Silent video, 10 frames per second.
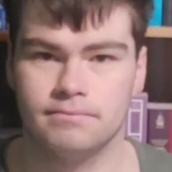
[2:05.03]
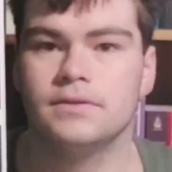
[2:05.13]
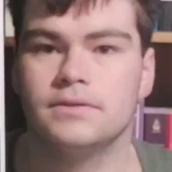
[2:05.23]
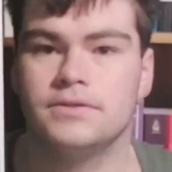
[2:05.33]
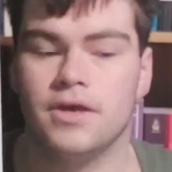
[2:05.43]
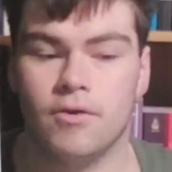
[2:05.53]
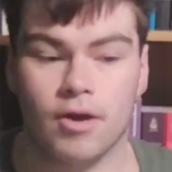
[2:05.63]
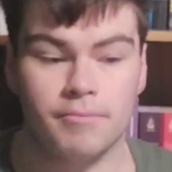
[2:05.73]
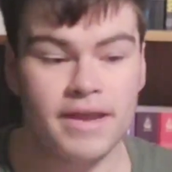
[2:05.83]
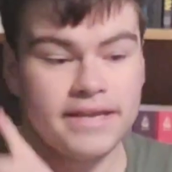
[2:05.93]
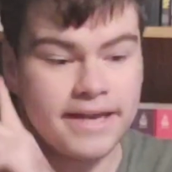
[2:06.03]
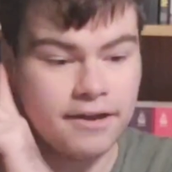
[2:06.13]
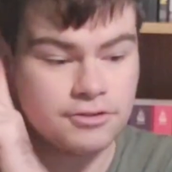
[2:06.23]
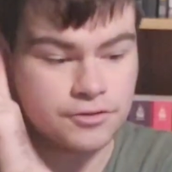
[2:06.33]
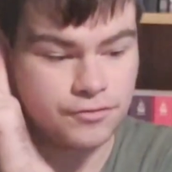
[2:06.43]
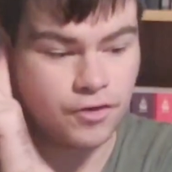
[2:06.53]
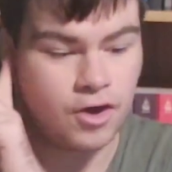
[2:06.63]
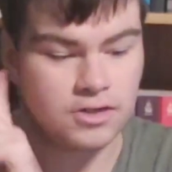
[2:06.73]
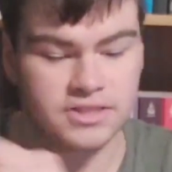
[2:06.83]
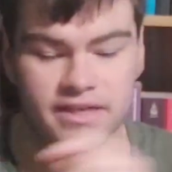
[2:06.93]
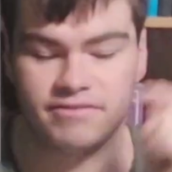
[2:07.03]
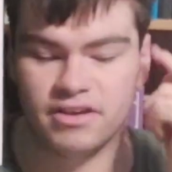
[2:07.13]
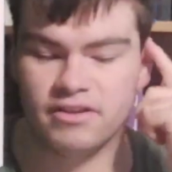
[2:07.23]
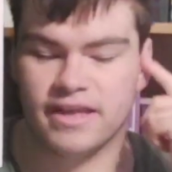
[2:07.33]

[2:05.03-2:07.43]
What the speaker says: So our main character for Haunting of Hill